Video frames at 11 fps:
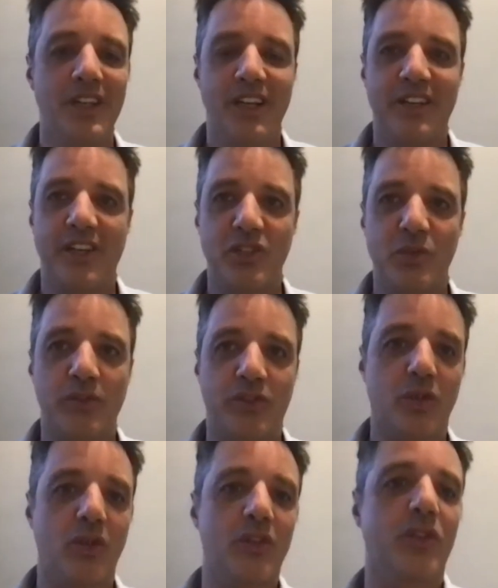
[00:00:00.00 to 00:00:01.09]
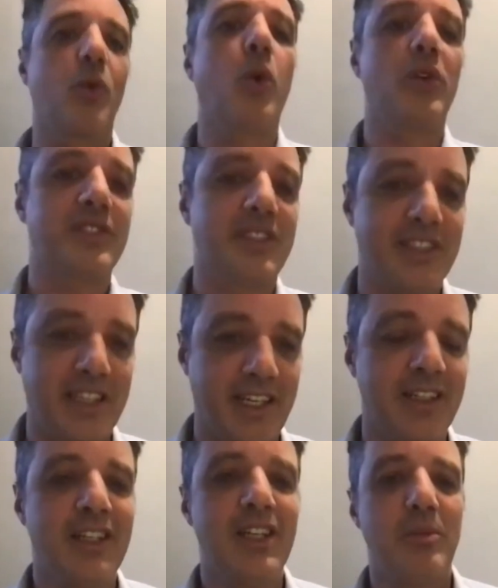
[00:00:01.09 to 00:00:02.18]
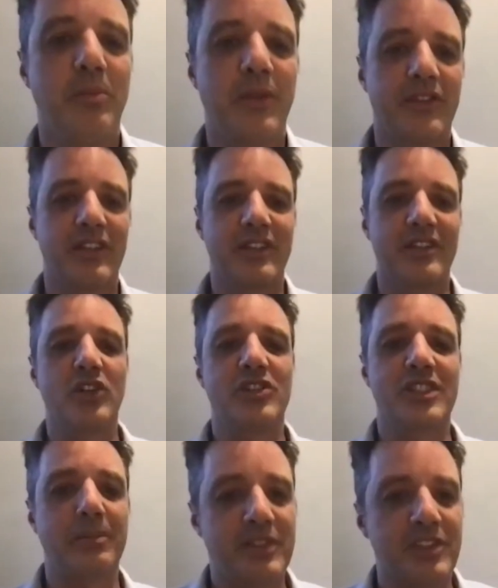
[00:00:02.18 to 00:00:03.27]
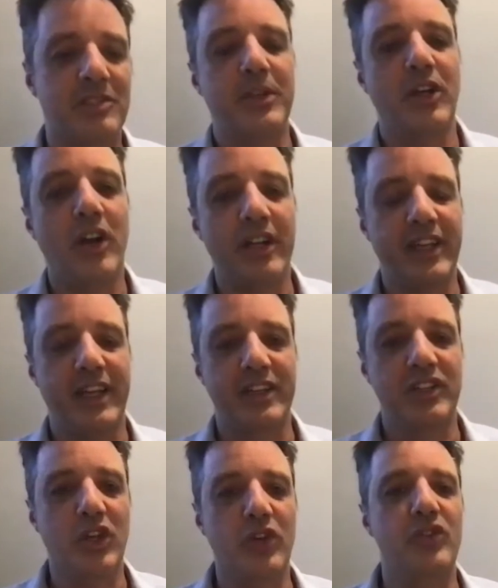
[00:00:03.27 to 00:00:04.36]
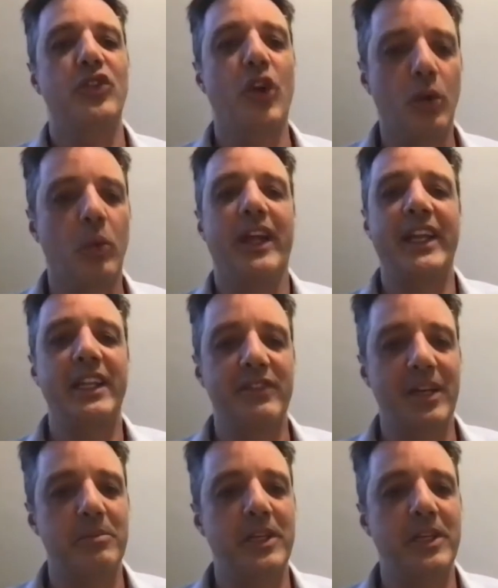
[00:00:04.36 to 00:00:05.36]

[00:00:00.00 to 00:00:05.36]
They just want the quantity, but there's no substance behind that. You don't know what any of that means.